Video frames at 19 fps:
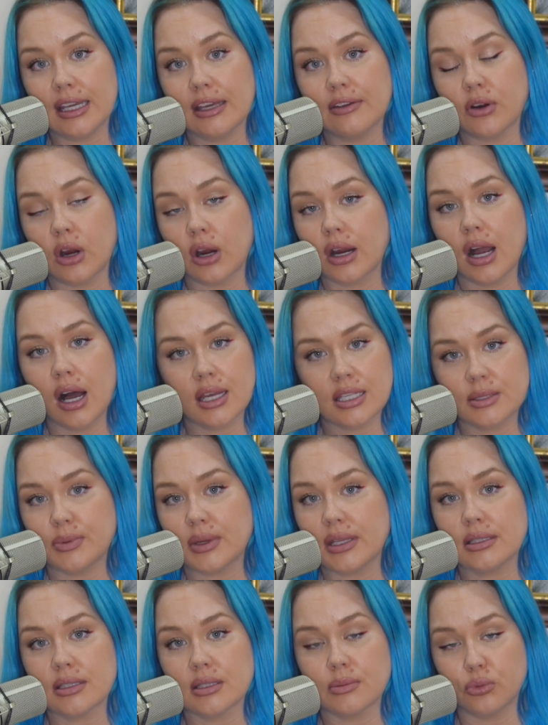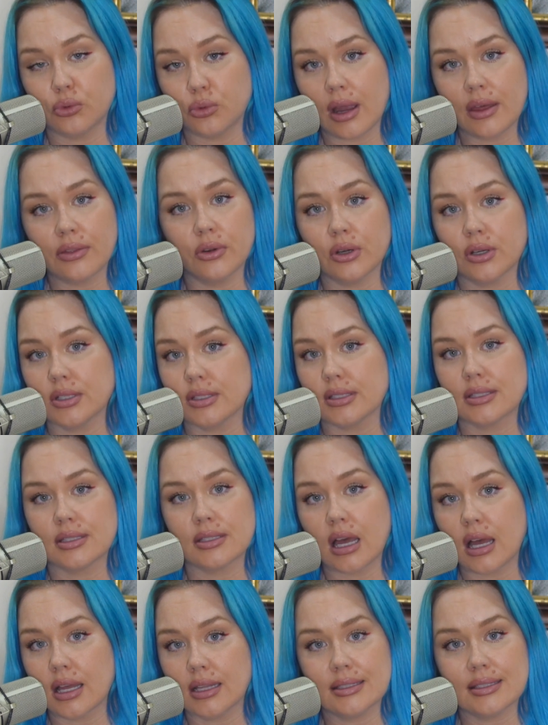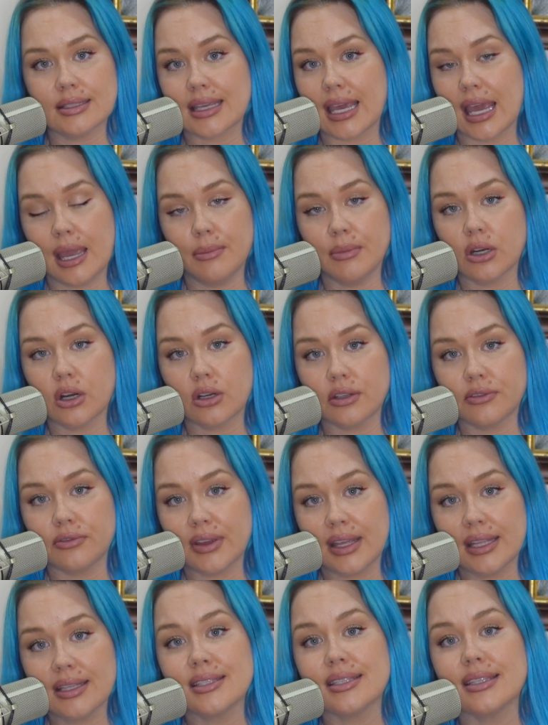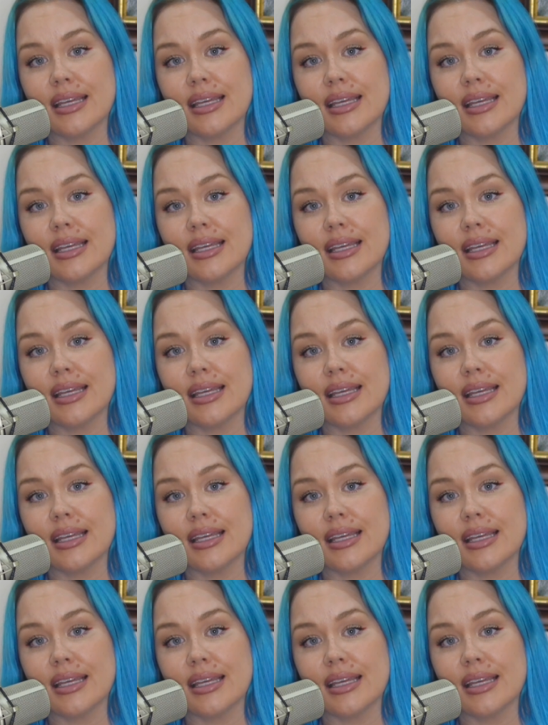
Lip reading: If our husbands, brothers, sons came in our defense,